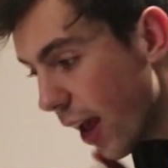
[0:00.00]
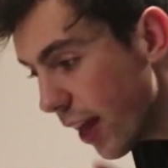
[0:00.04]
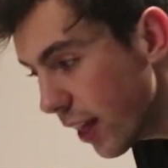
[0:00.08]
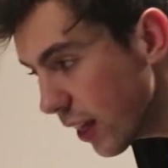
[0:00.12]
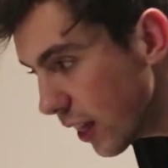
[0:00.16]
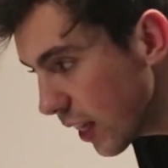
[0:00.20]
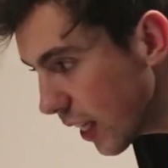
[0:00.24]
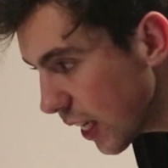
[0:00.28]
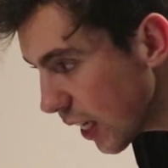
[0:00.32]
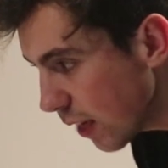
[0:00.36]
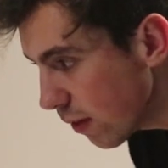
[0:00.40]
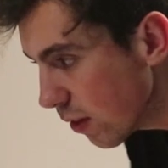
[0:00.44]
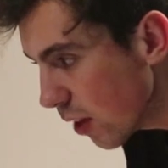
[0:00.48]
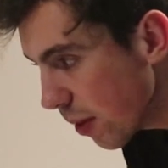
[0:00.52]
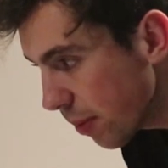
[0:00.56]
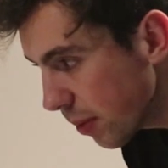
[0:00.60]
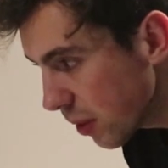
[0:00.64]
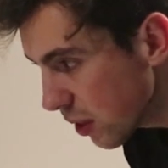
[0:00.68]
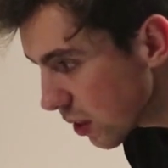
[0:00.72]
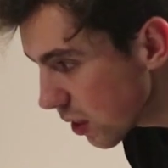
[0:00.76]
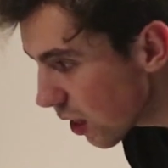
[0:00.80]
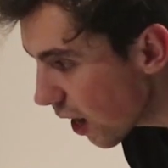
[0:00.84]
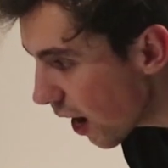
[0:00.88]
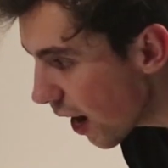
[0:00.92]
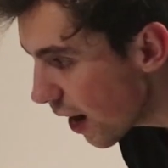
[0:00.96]
and leave them
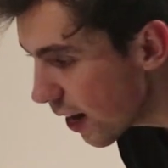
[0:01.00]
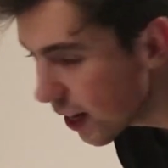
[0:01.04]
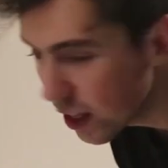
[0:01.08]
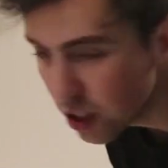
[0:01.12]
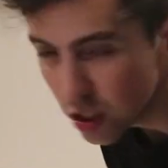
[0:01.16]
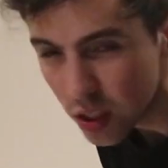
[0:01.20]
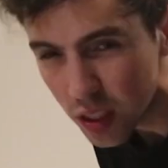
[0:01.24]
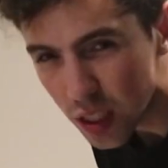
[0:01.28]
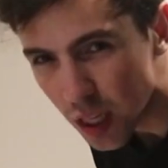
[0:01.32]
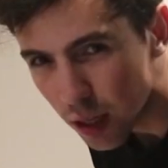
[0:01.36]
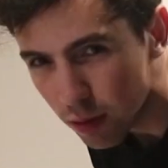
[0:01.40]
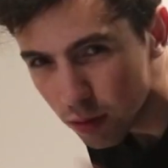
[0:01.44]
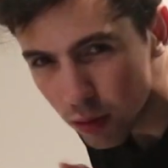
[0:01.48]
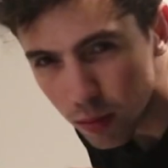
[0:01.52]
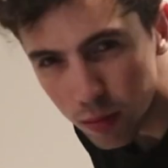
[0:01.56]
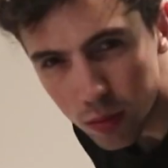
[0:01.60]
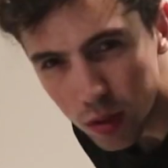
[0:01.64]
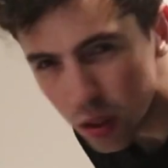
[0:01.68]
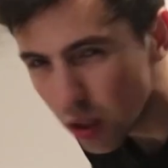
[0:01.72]
aside and just give them